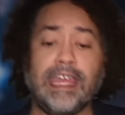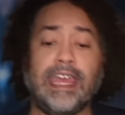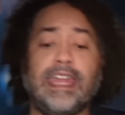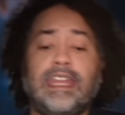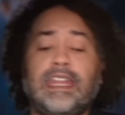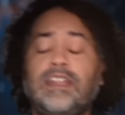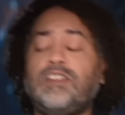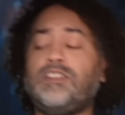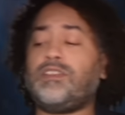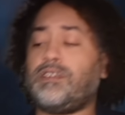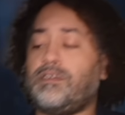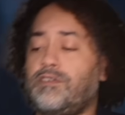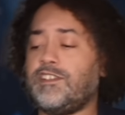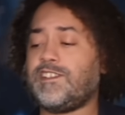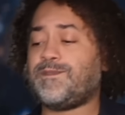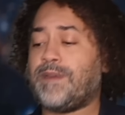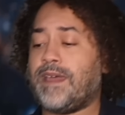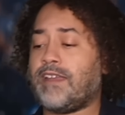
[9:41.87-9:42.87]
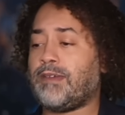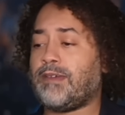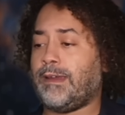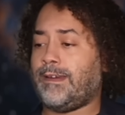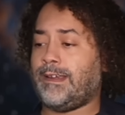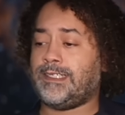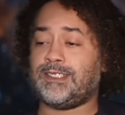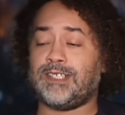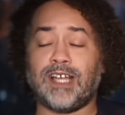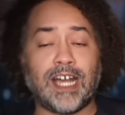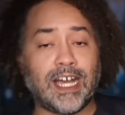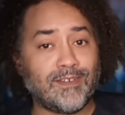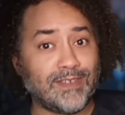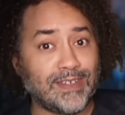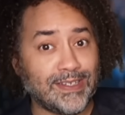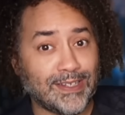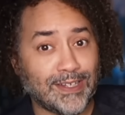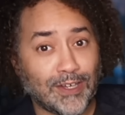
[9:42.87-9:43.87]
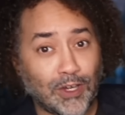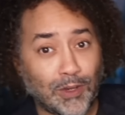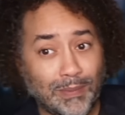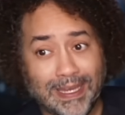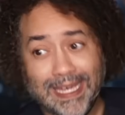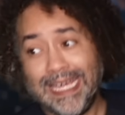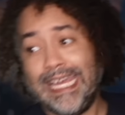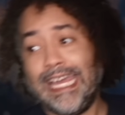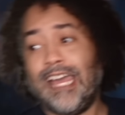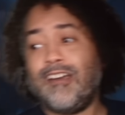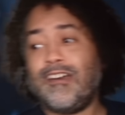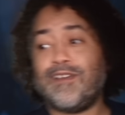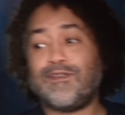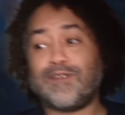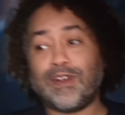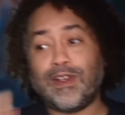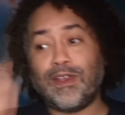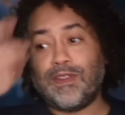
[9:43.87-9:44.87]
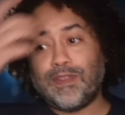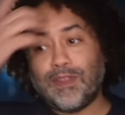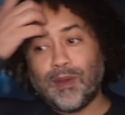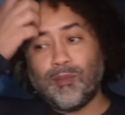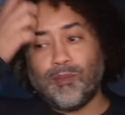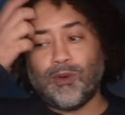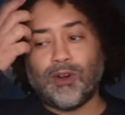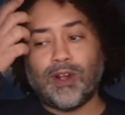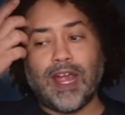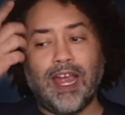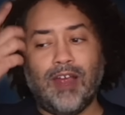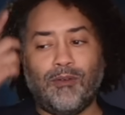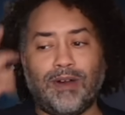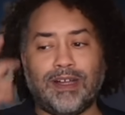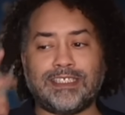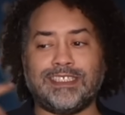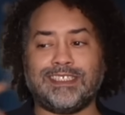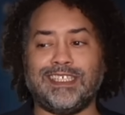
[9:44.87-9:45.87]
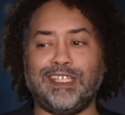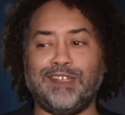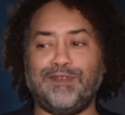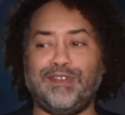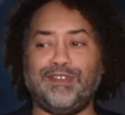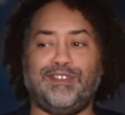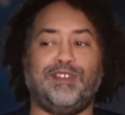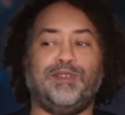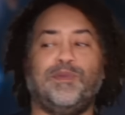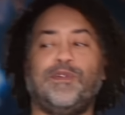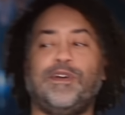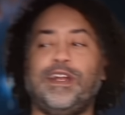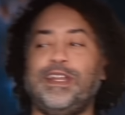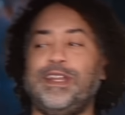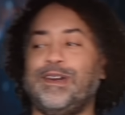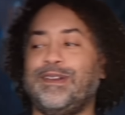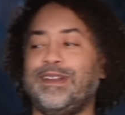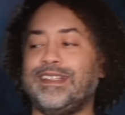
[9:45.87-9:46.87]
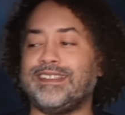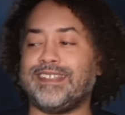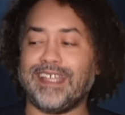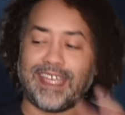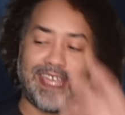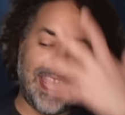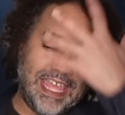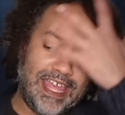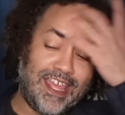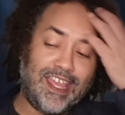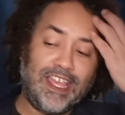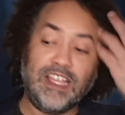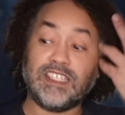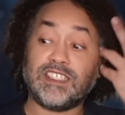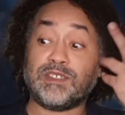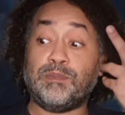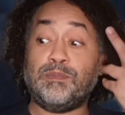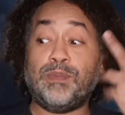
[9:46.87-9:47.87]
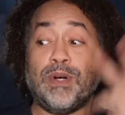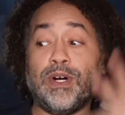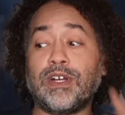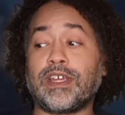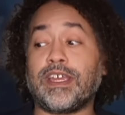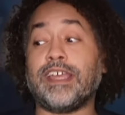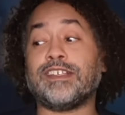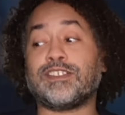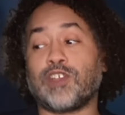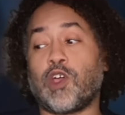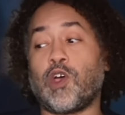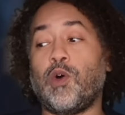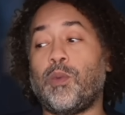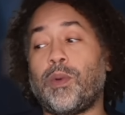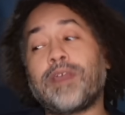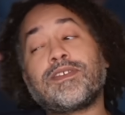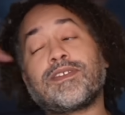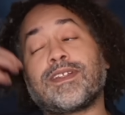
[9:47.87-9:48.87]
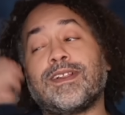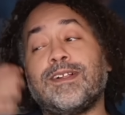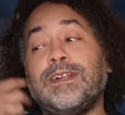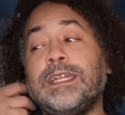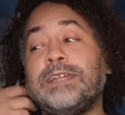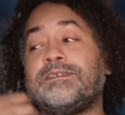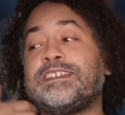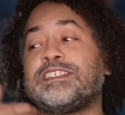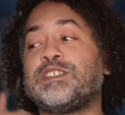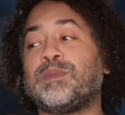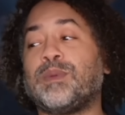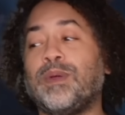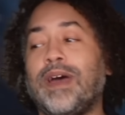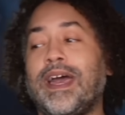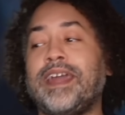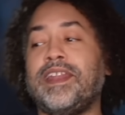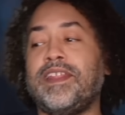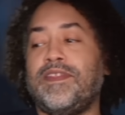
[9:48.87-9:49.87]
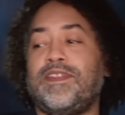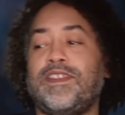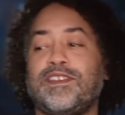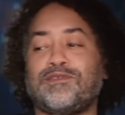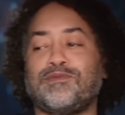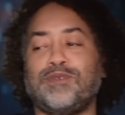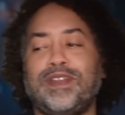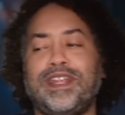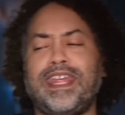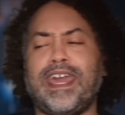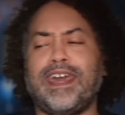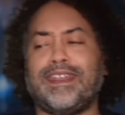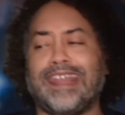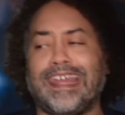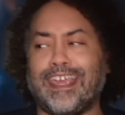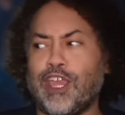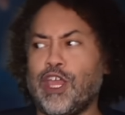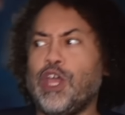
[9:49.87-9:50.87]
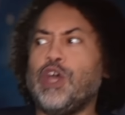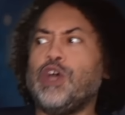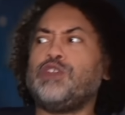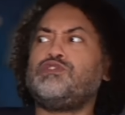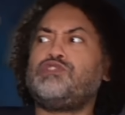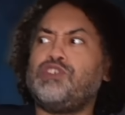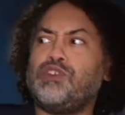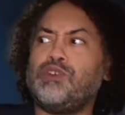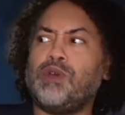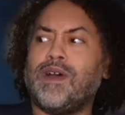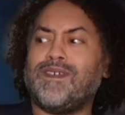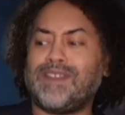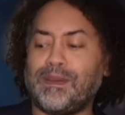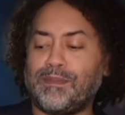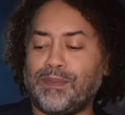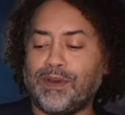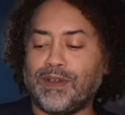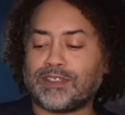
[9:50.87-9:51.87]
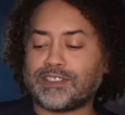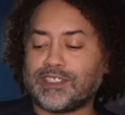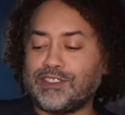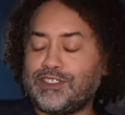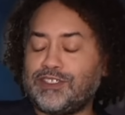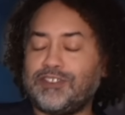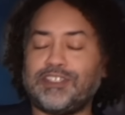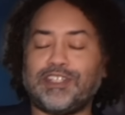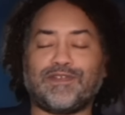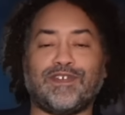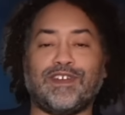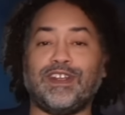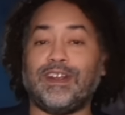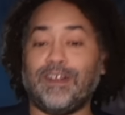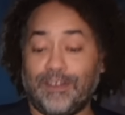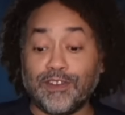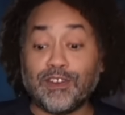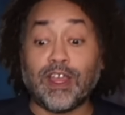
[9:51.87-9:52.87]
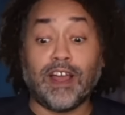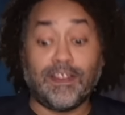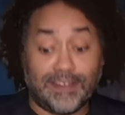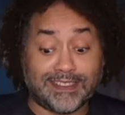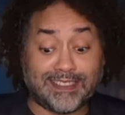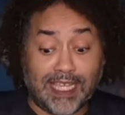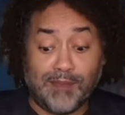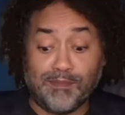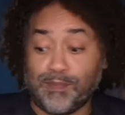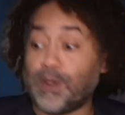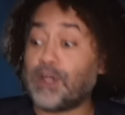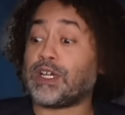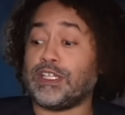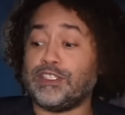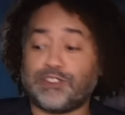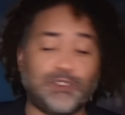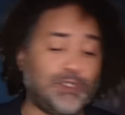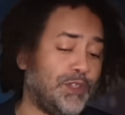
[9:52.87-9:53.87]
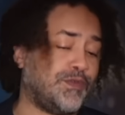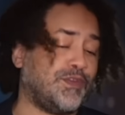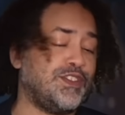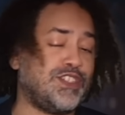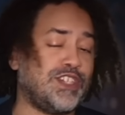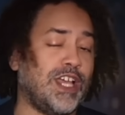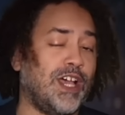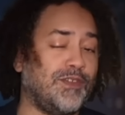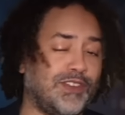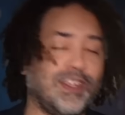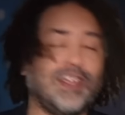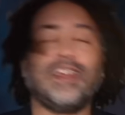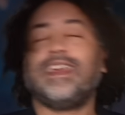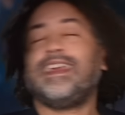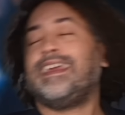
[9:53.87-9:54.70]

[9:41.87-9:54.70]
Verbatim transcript: And I do respect Professor Avi Loeb. However, the more I watch his interviews, the more I notice, like, his book is always clearly visible. And in this one, he had like two of the books on two different, the same book on two different shelves.